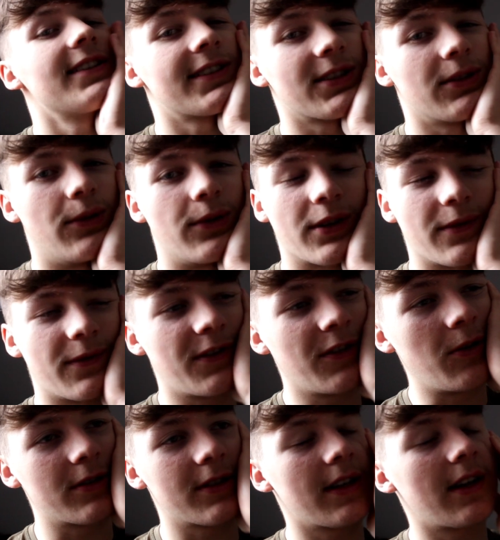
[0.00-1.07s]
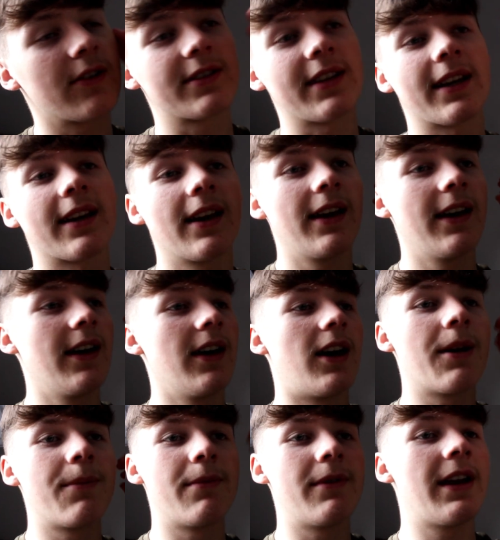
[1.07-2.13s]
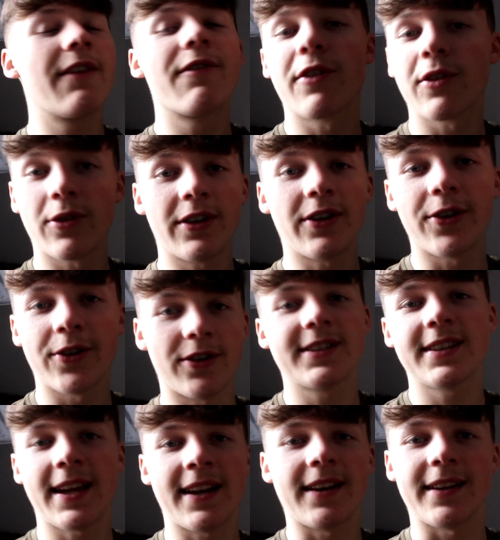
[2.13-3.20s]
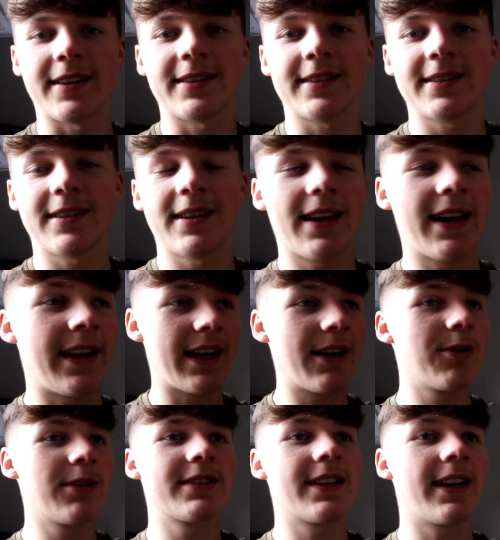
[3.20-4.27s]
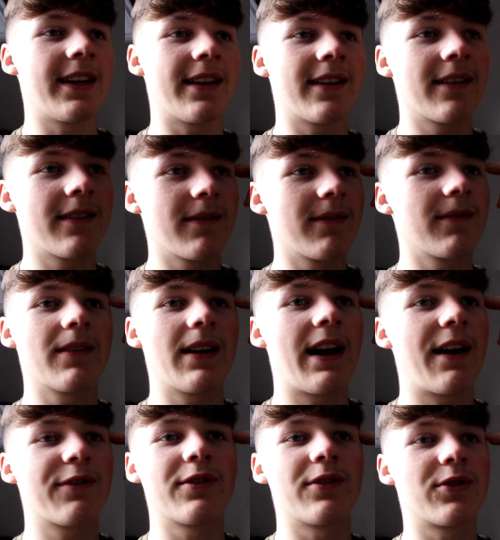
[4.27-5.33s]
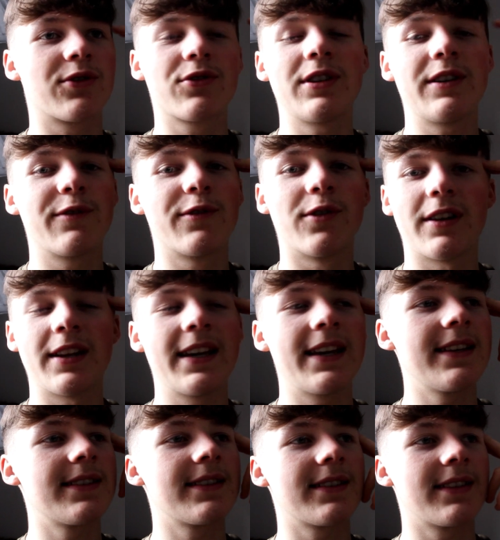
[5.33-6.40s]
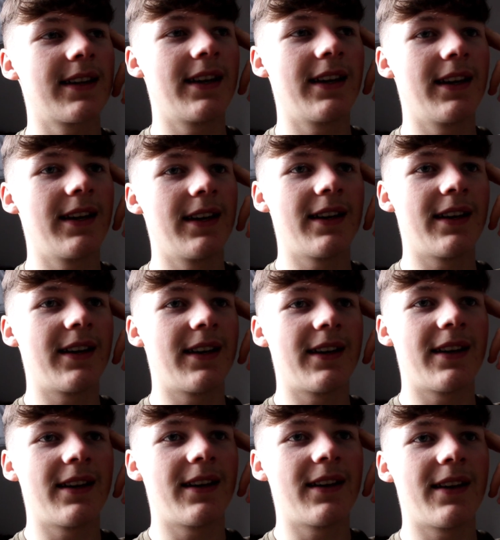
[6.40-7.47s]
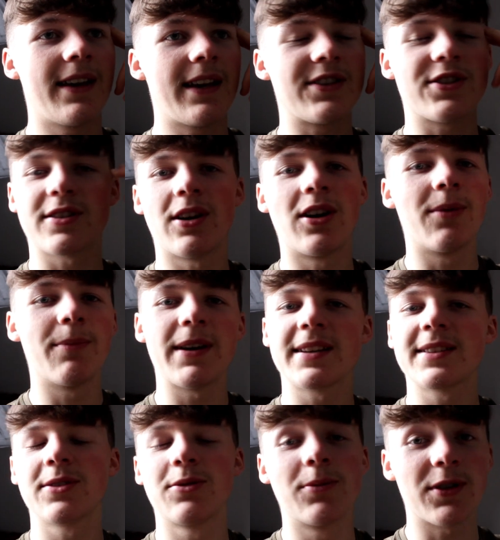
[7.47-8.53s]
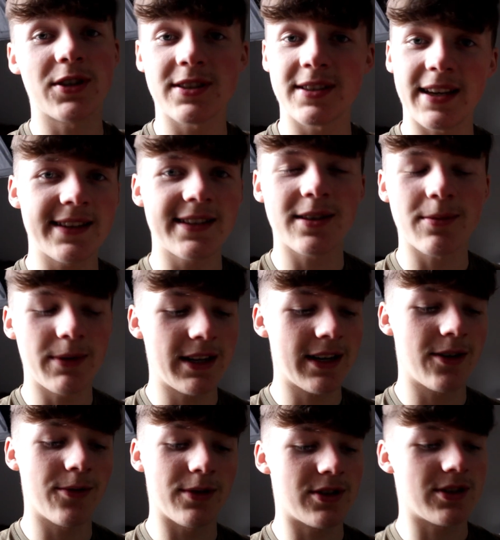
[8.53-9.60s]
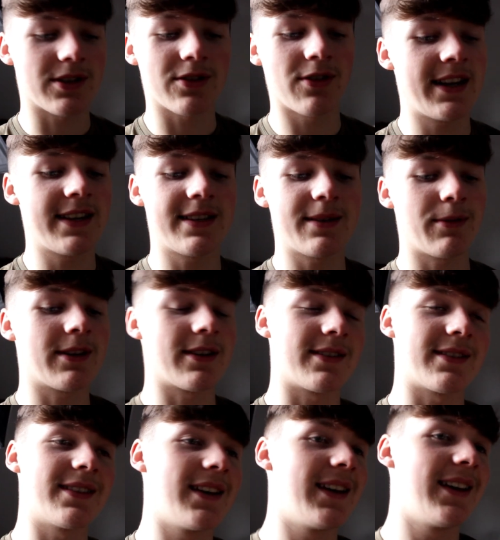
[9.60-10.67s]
is so confusing. I was like, I'm never going to understand this. And now it's like, after 3-4 days, it just all makes so much sense to me now, which is crazy, because